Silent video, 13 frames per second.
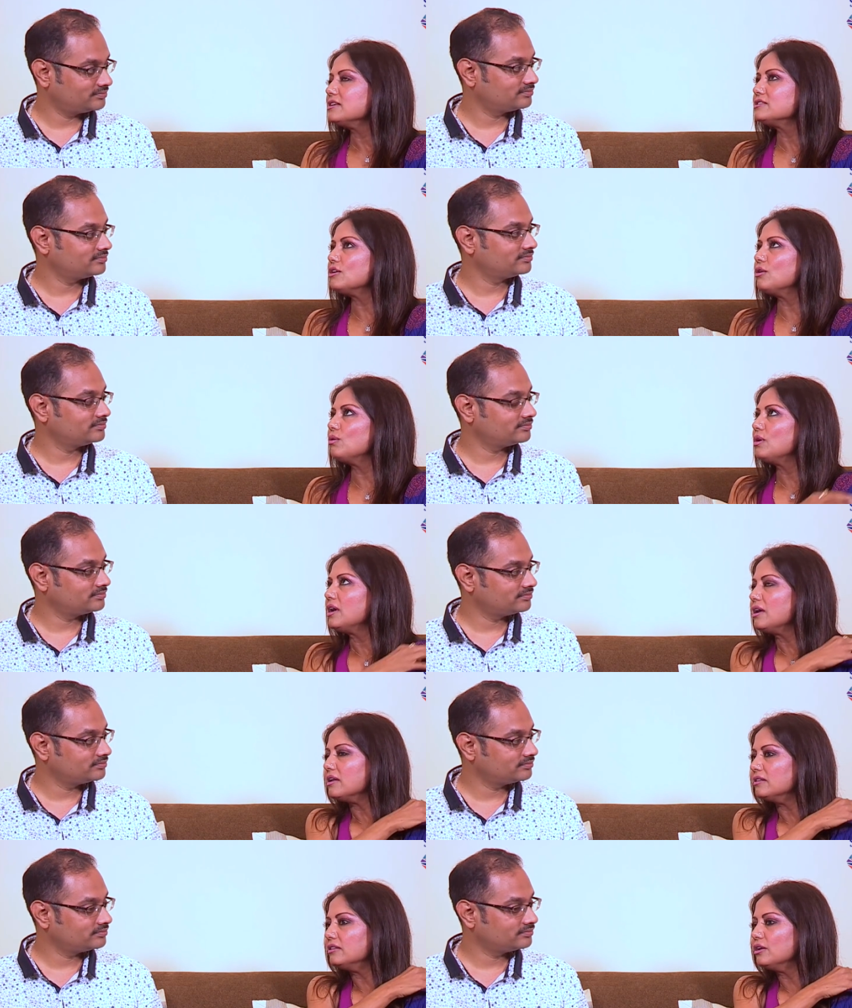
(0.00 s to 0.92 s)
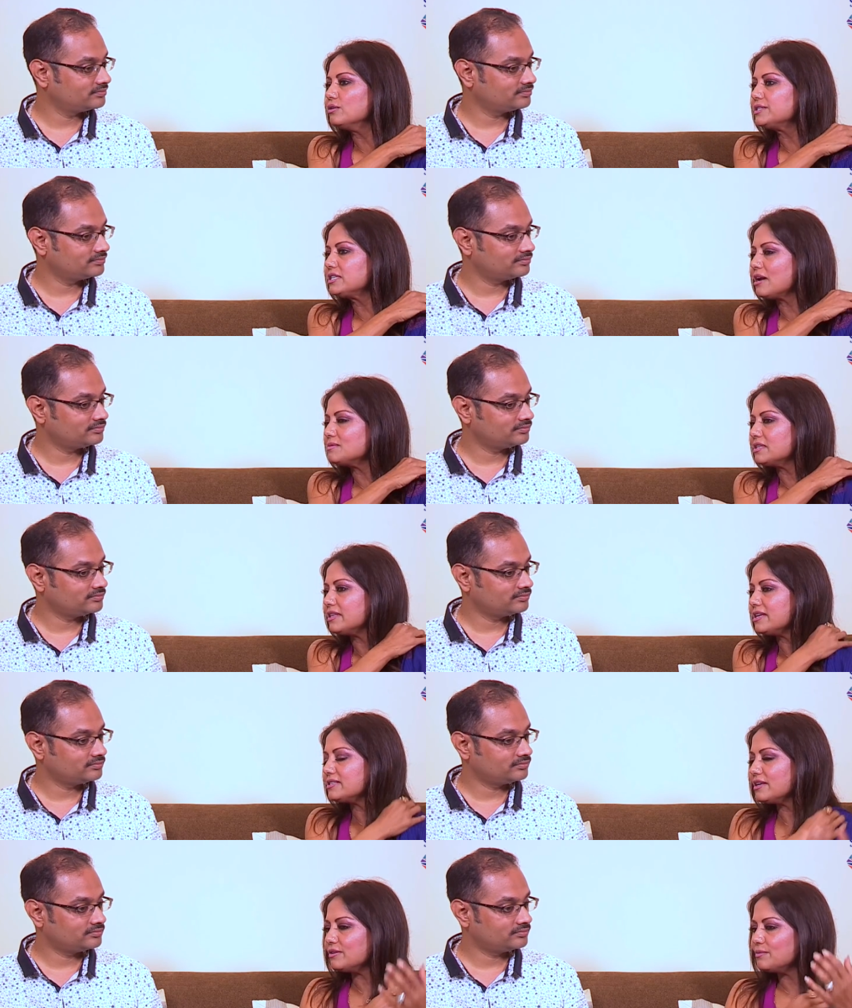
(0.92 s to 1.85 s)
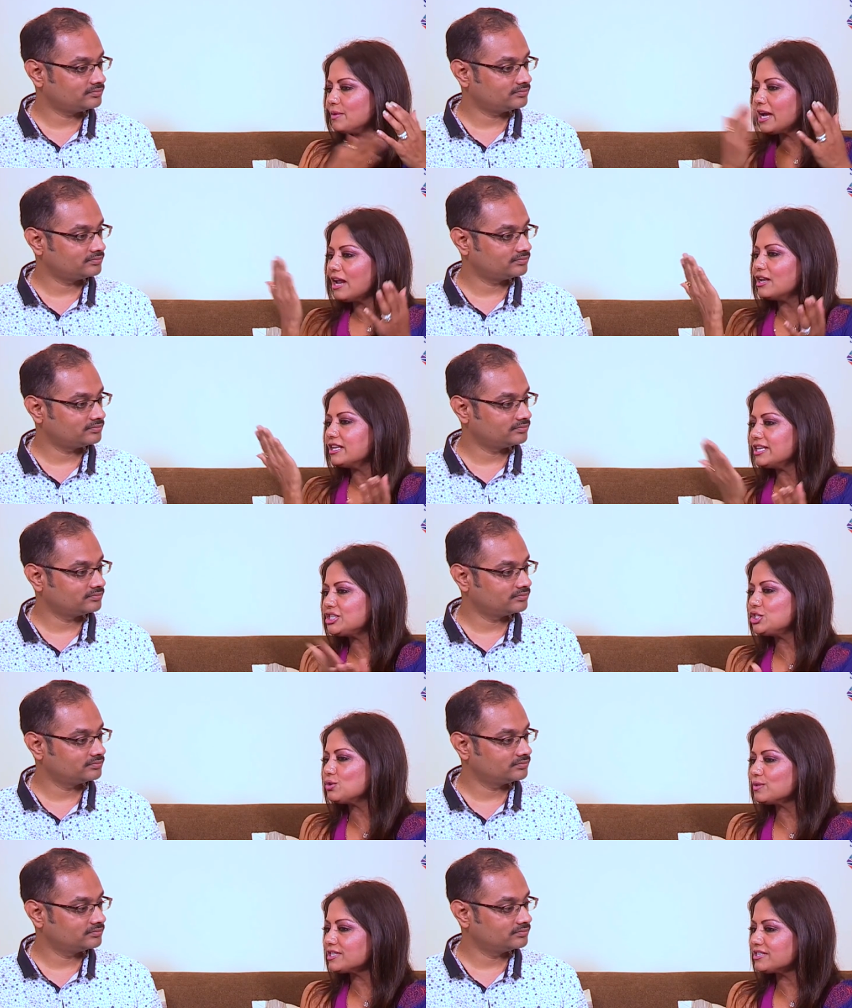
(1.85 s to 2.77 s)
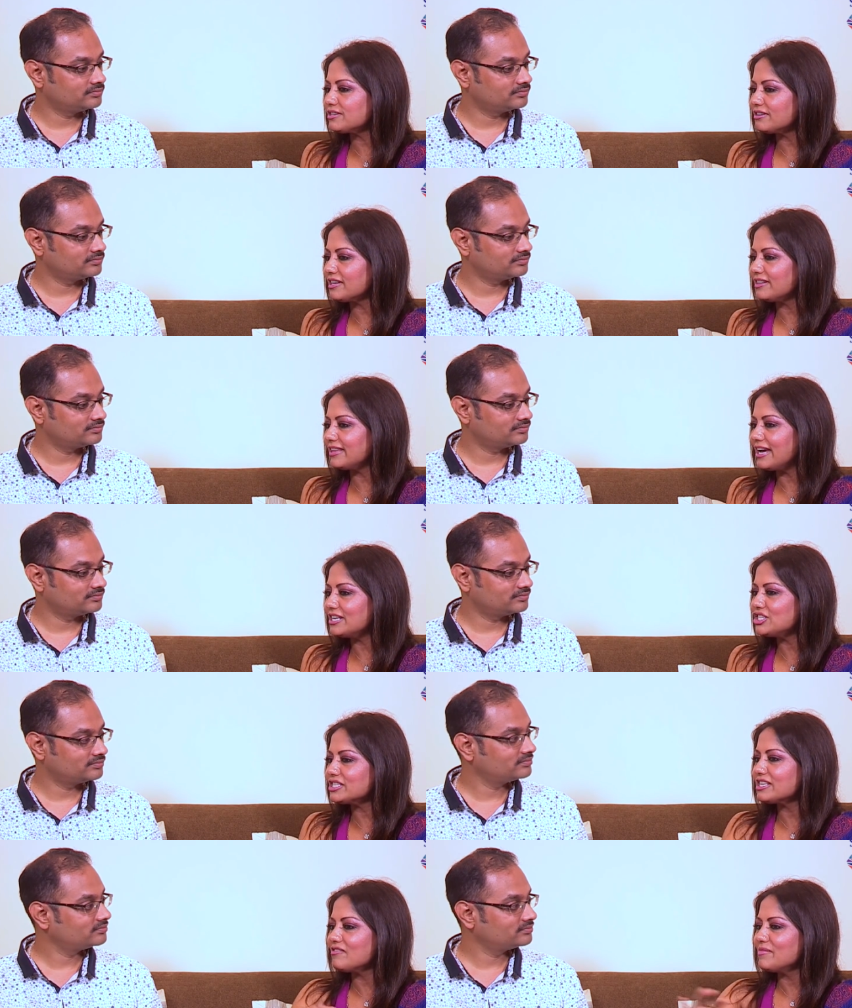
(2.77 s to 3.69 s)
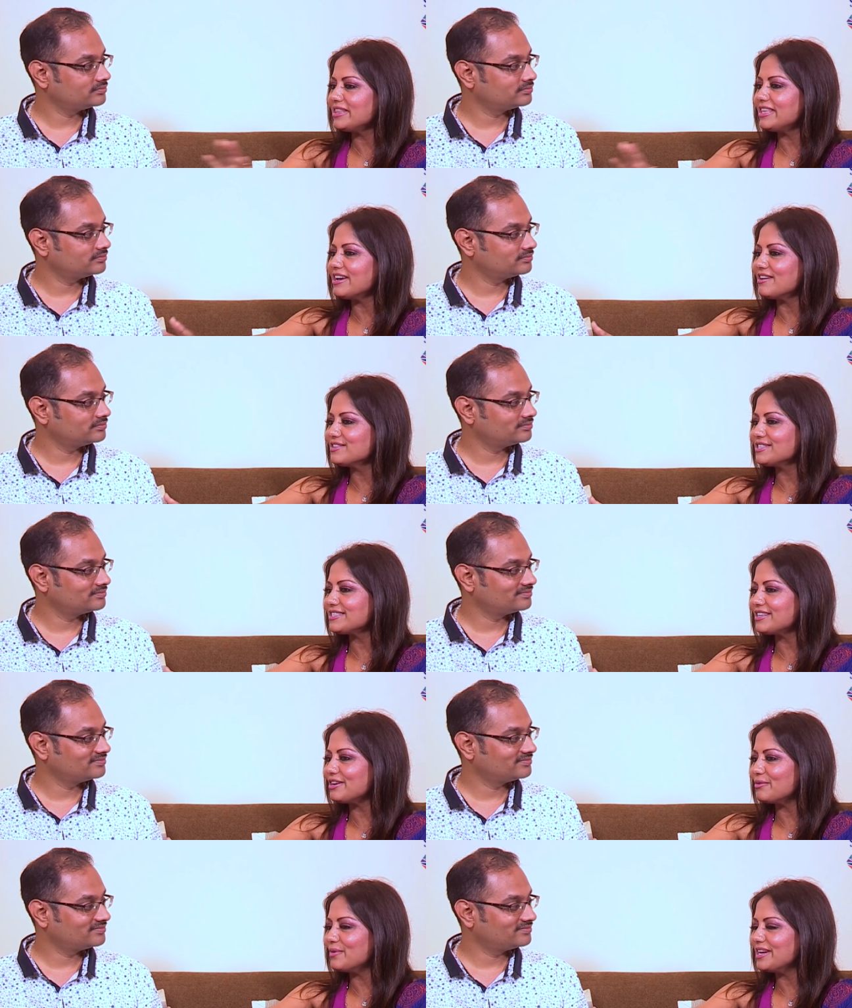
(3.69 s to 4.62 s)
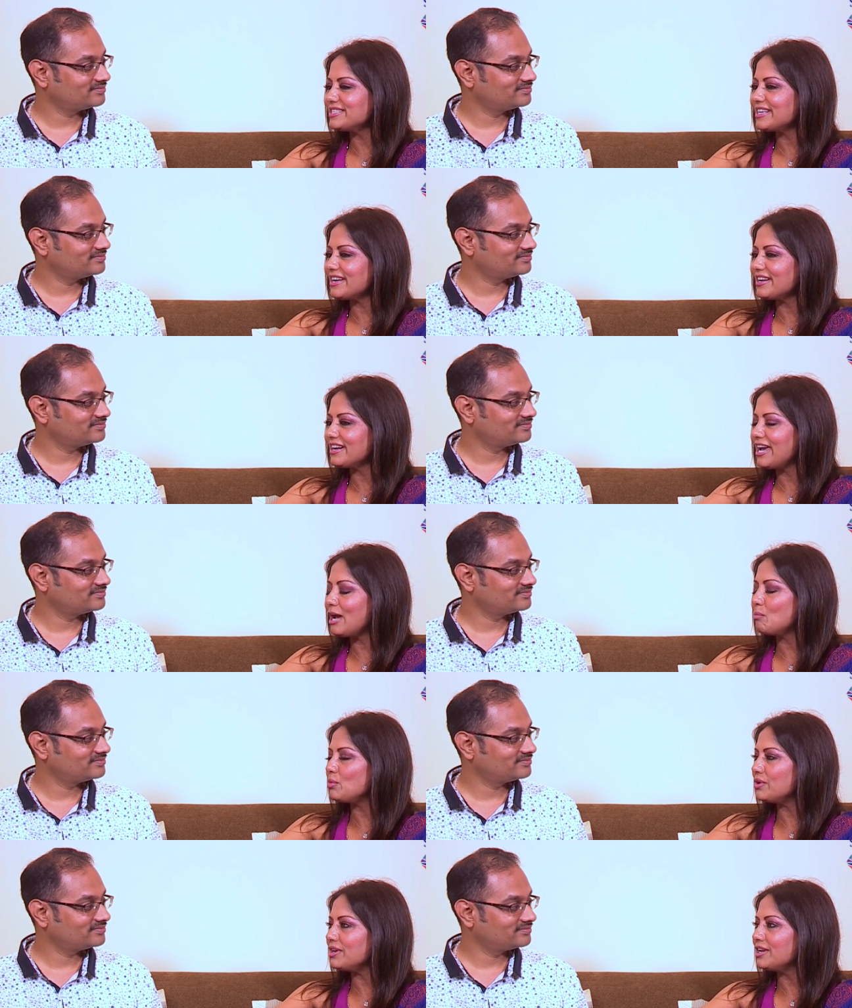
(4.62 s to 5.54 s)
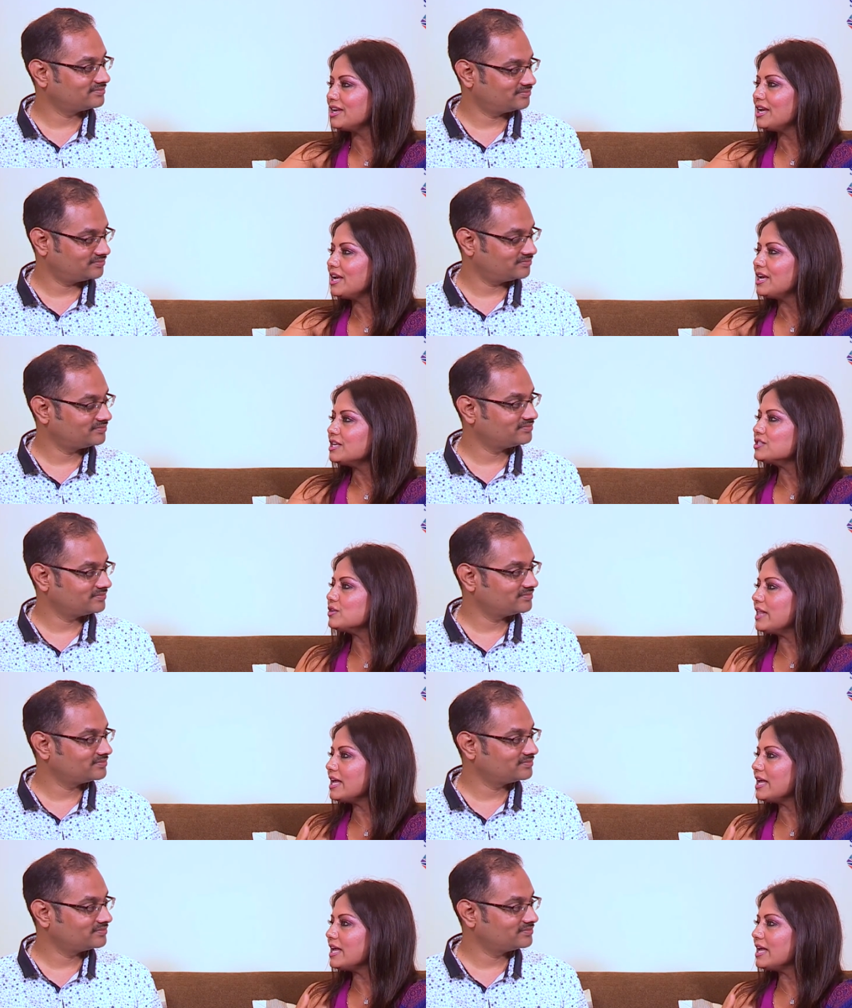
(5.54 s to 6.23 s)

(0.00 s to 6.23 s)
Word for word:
Speaker 1: So those types of things, it kind of, let's short circuit that, just give me the answer, when is that going to happen? So